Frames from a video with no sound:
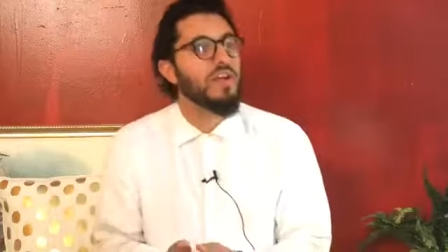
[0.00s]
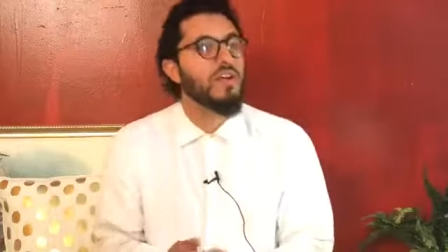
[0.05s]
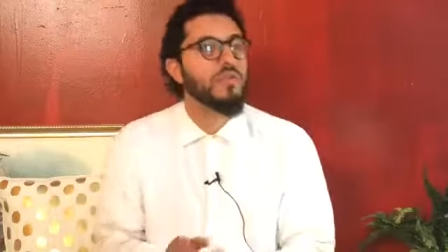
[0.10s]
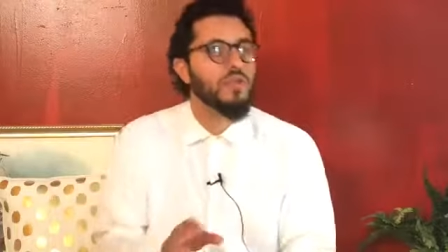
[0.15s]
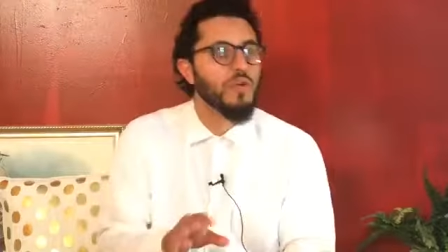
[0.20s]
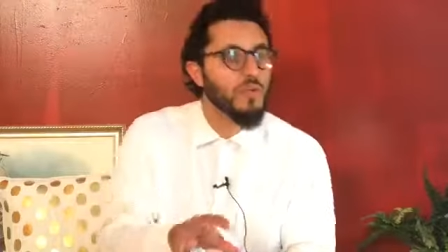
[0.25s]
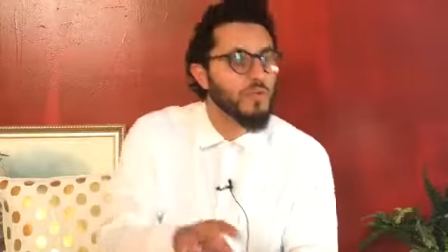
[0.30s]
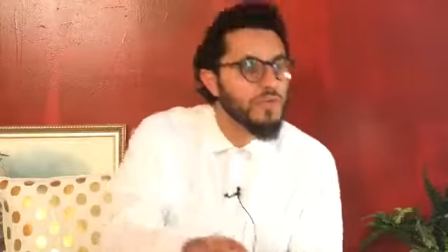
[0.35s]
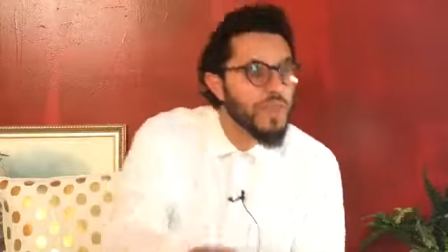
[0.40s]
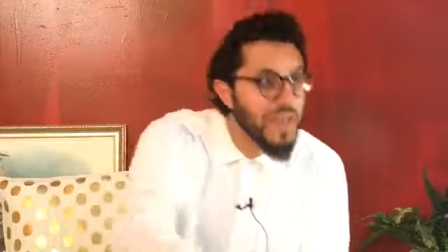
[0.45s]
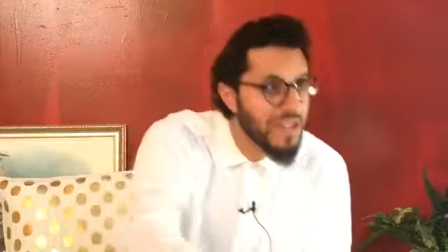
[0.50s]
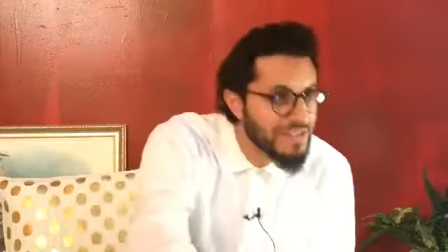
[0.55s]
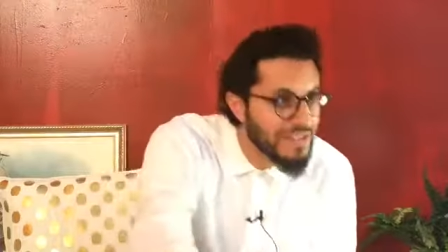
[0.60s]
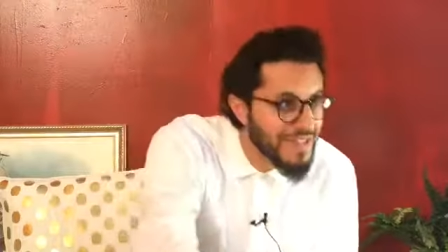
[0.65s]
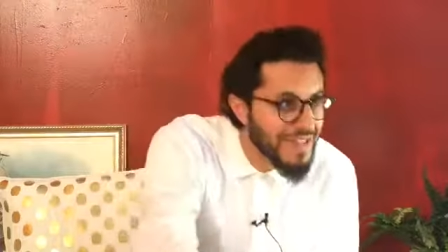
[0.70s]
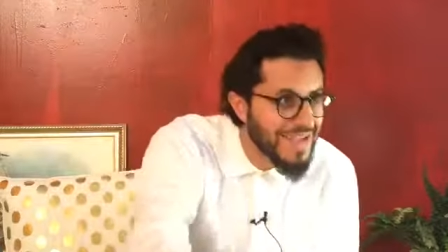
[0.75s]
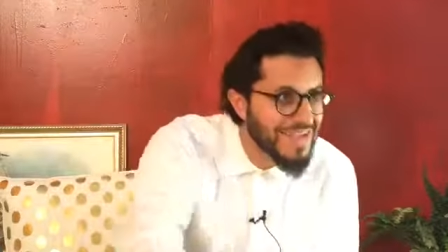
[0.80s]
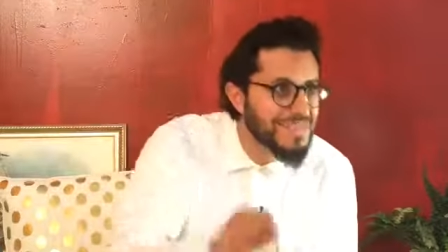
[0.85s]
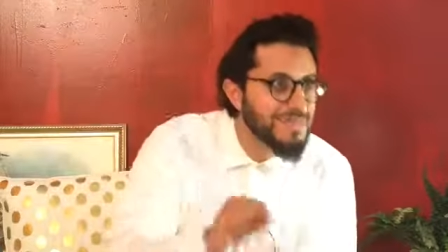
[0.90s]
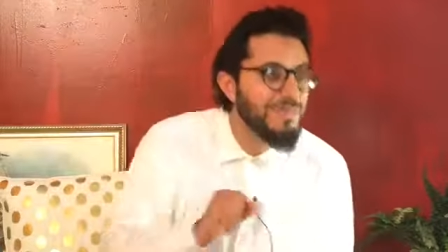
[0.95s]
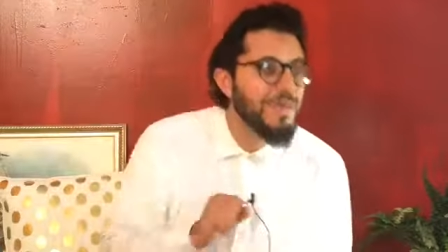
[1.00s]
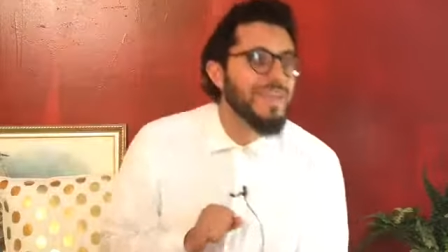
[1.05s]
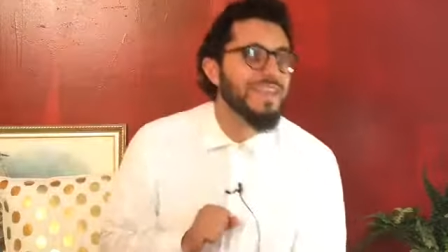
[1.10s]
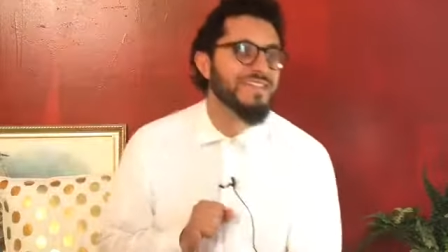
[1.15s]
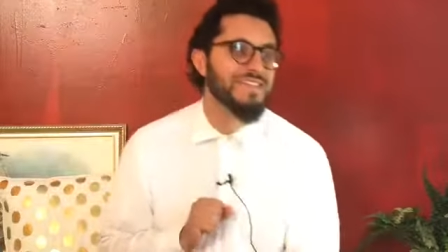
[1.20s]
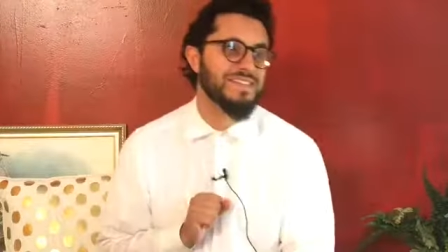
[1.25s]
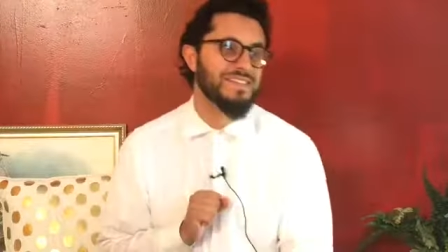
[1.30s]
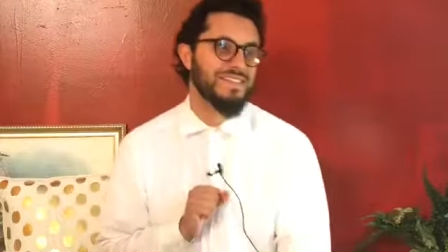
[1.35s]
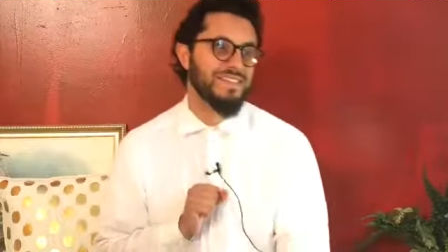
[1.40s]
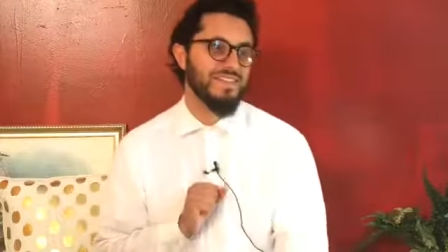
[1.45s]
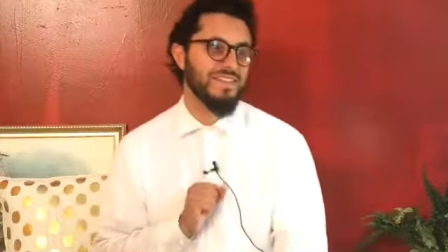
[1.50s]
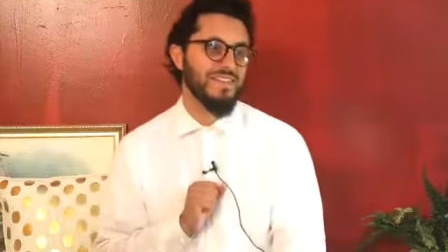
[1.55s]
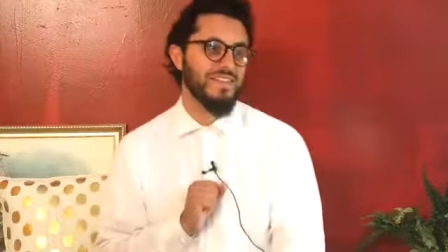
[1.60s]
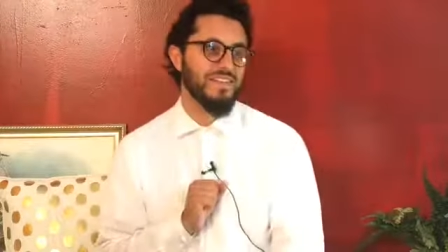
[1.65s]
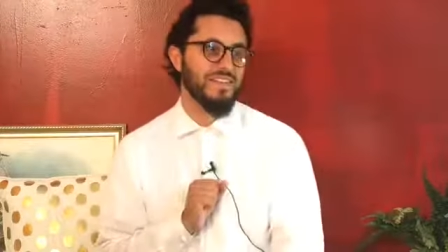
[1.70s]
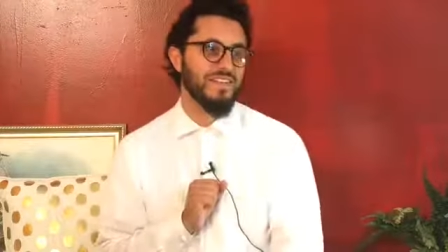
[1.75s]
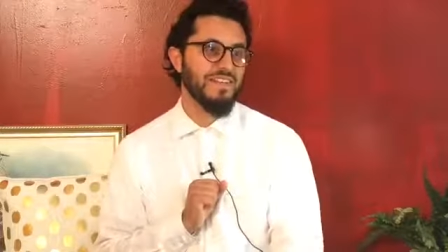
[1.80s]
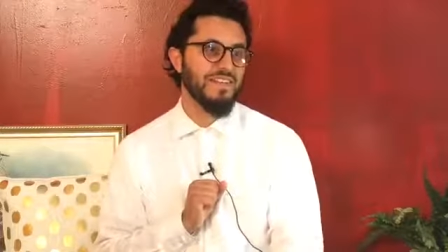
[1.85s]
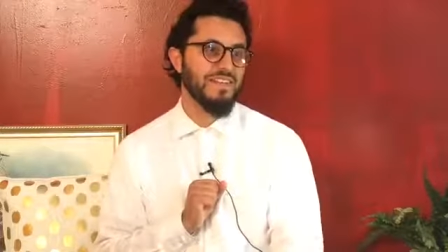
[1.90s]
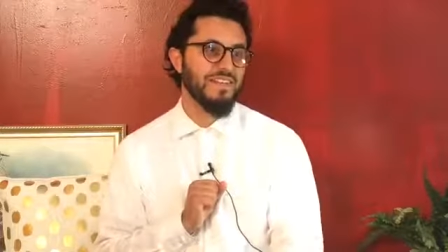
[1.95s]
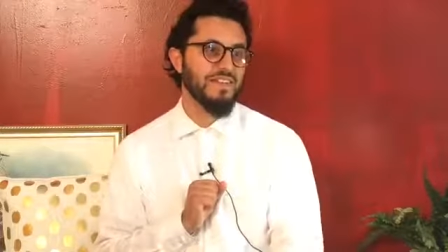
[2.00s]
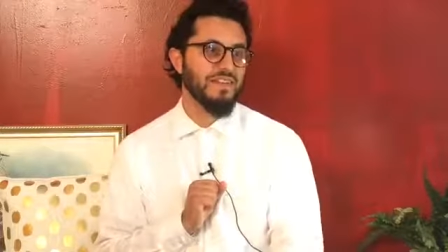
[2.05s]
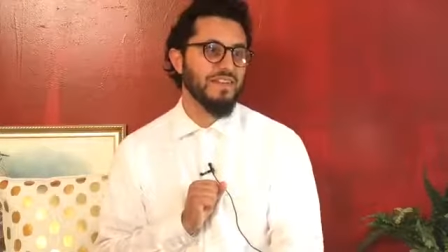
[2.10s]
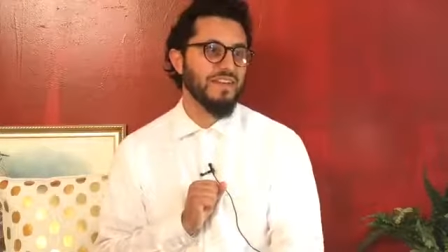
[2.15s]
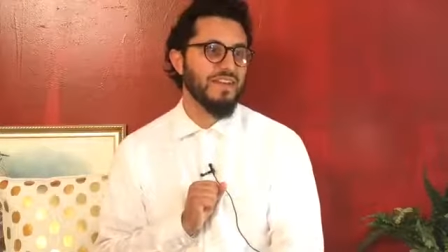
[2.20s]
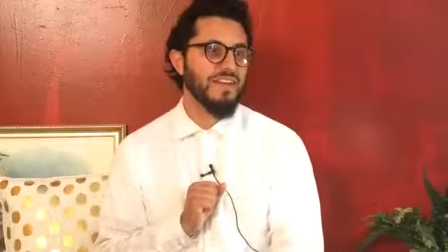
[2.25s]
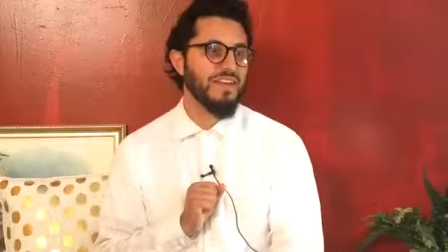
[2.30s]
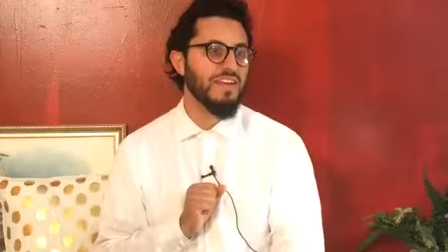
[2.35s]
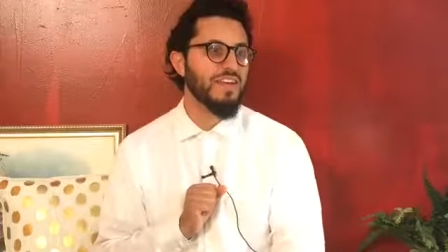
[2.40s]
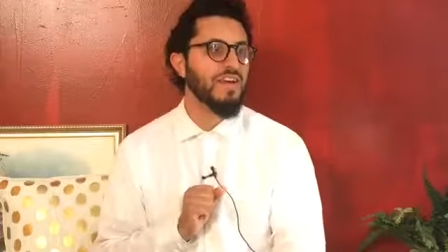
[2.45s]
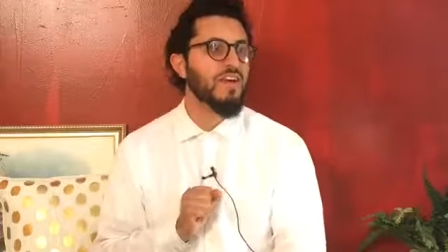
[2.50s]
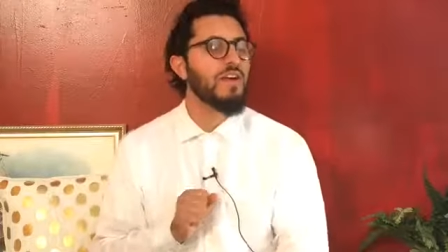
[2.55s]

Don't take the last piece, okay?